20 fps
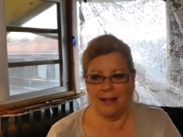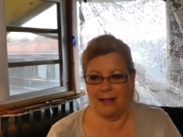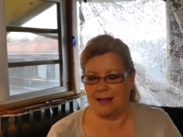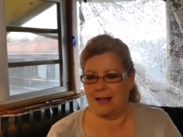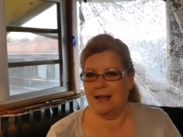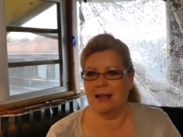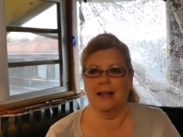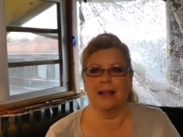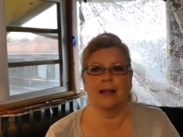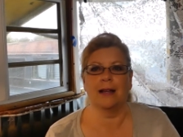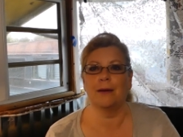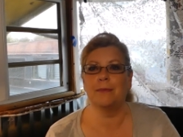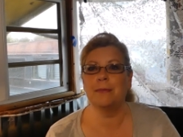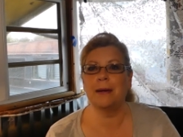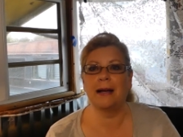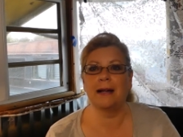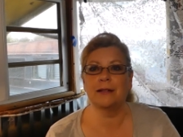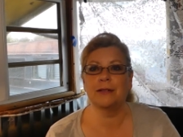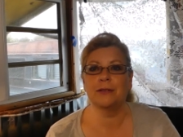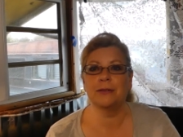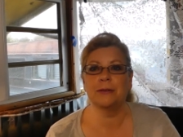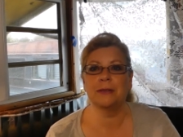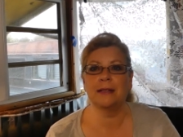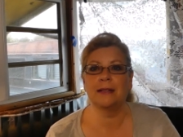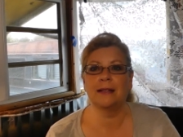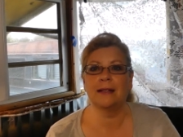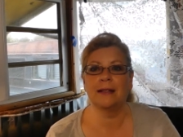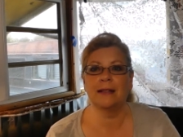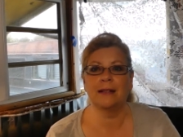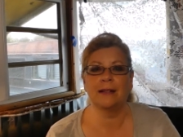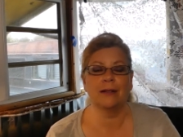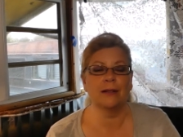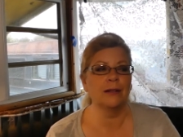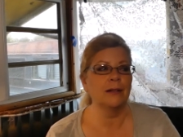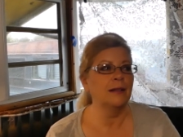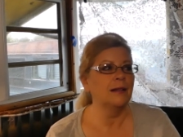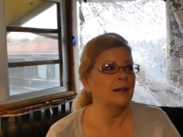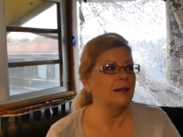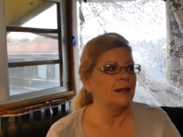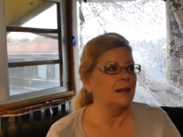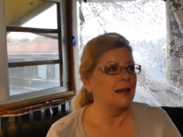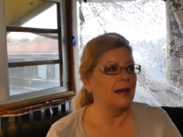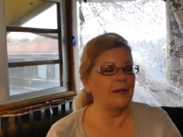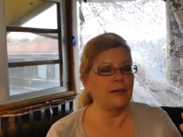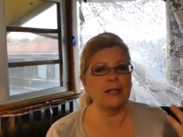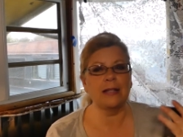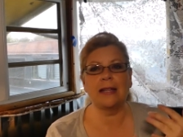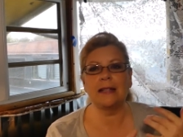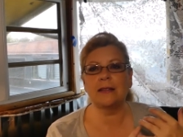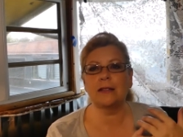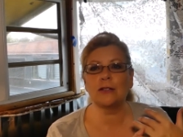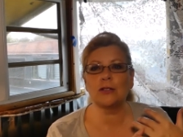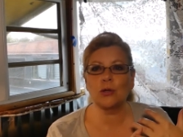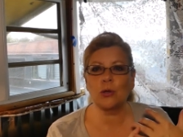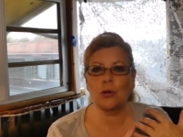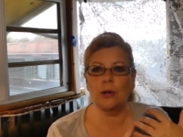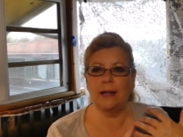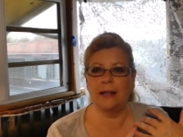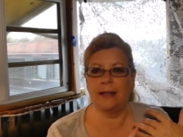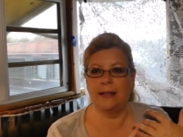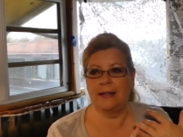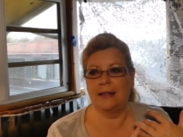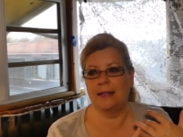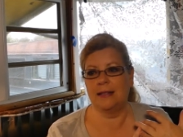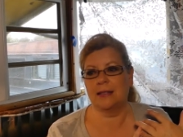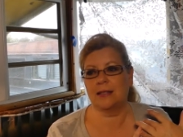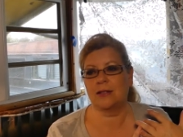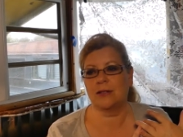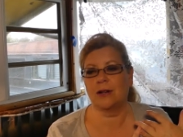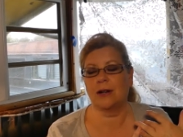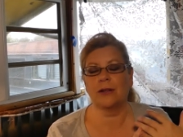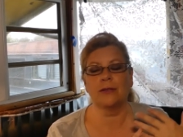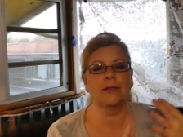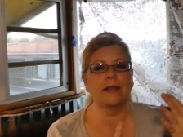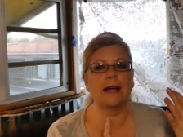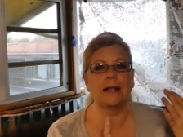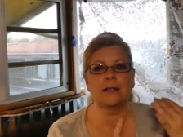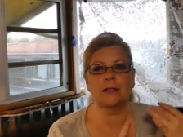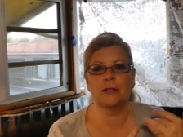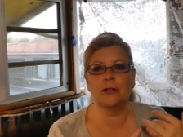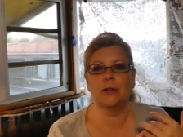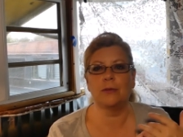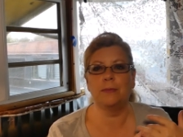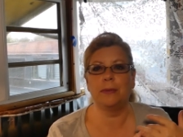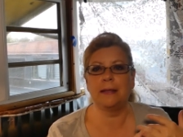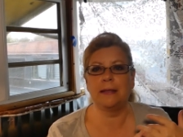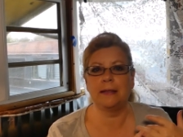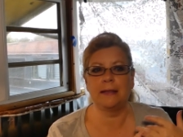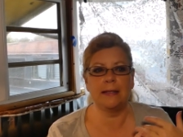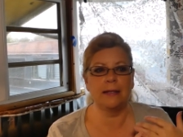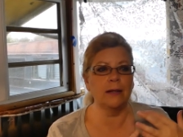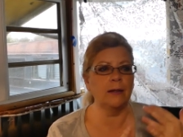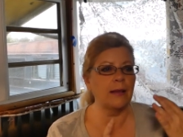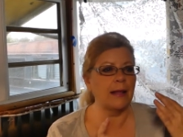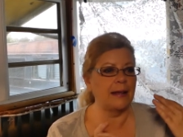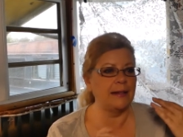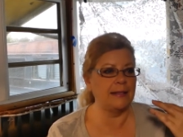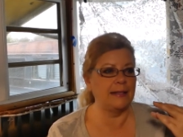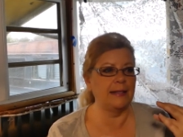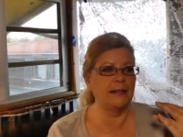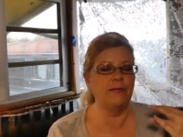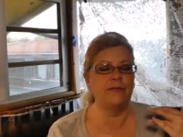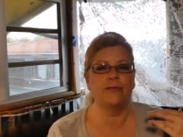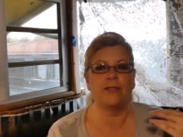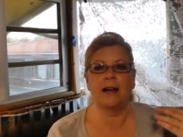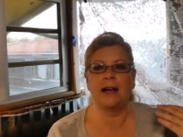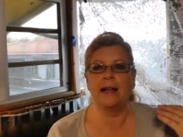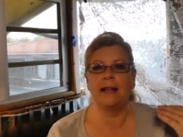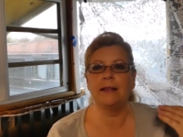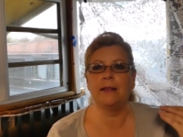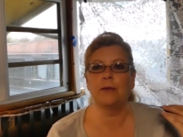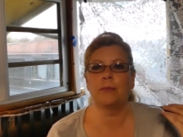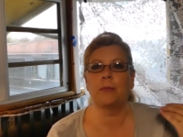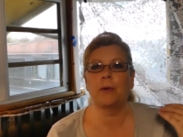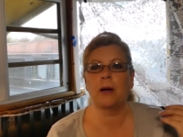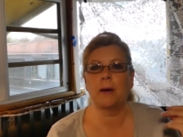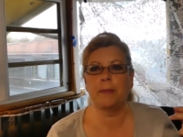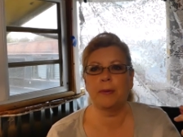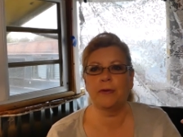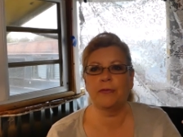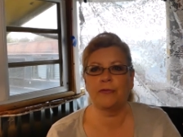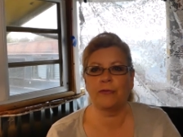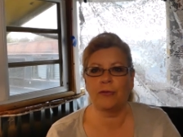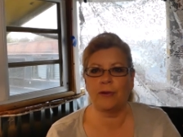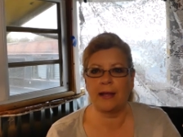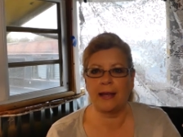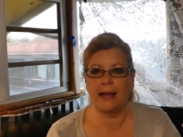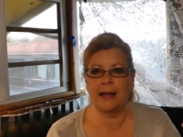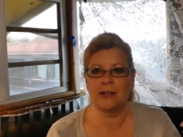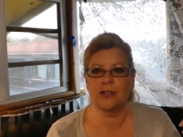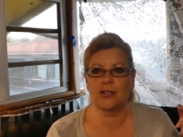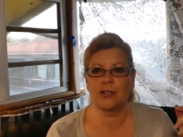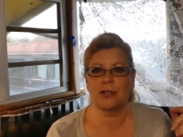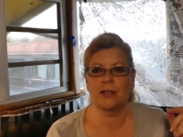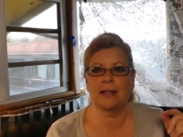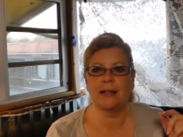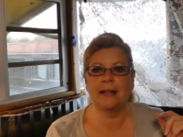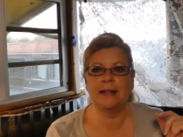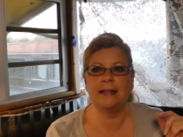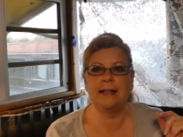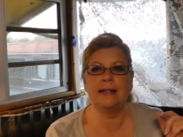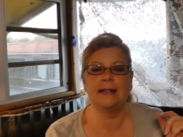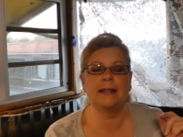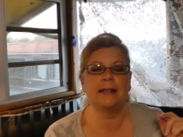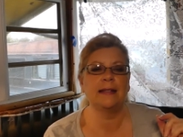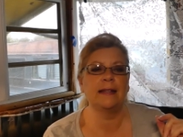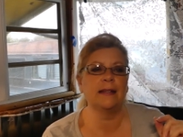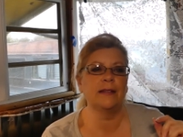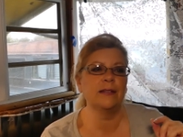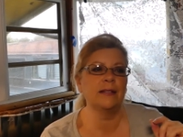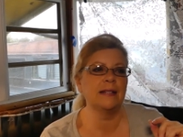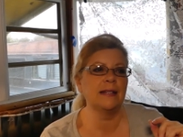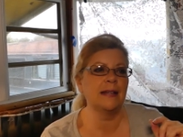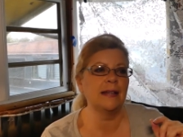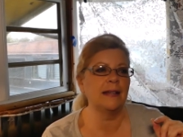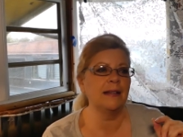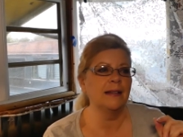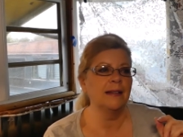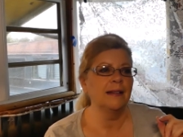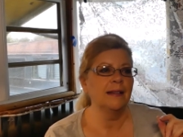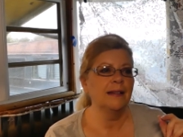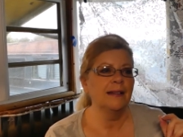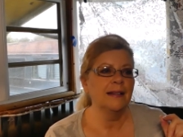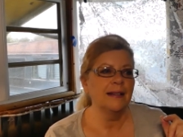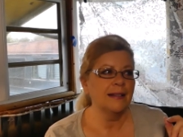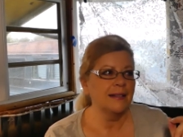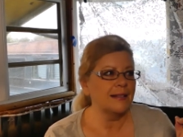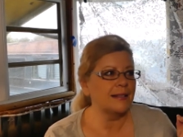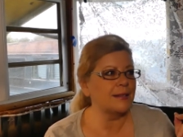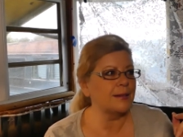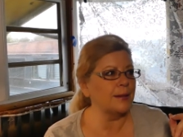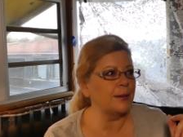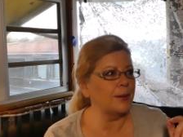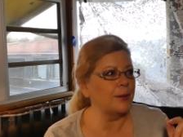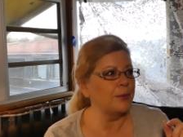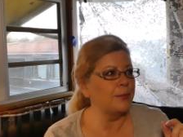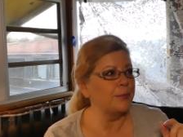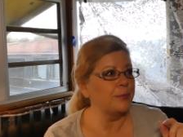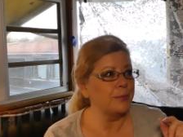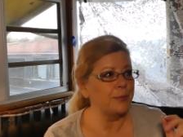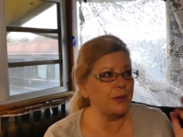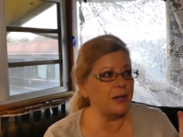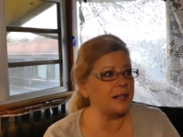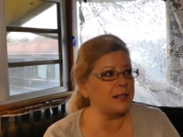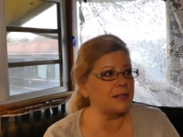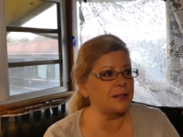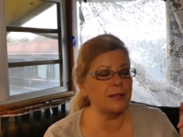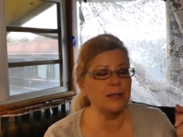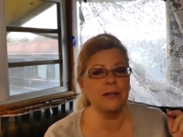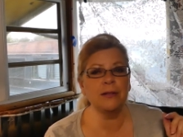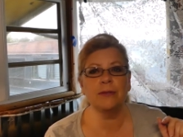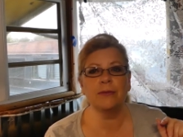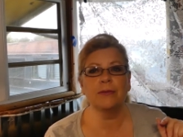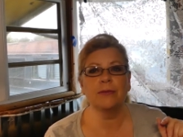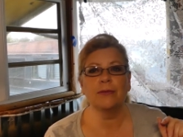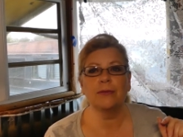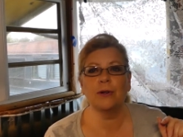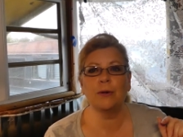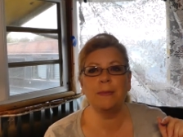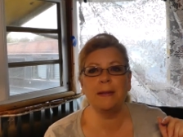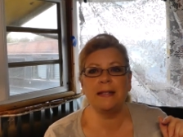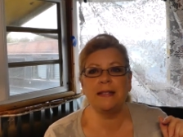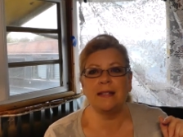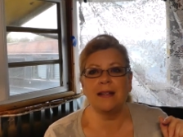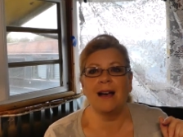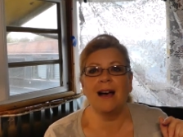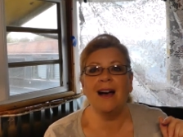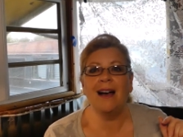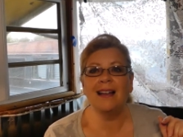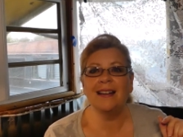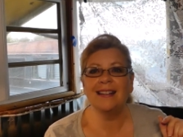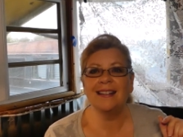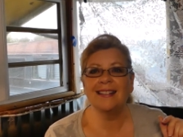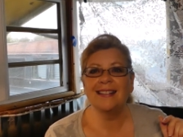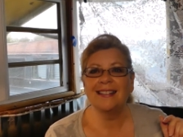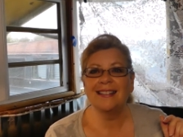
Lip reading: I can come back to it later. I have to get the toilet installed. That's no big deal. I did find the proper flange that I needed the other day. So pretty soon we'll be done.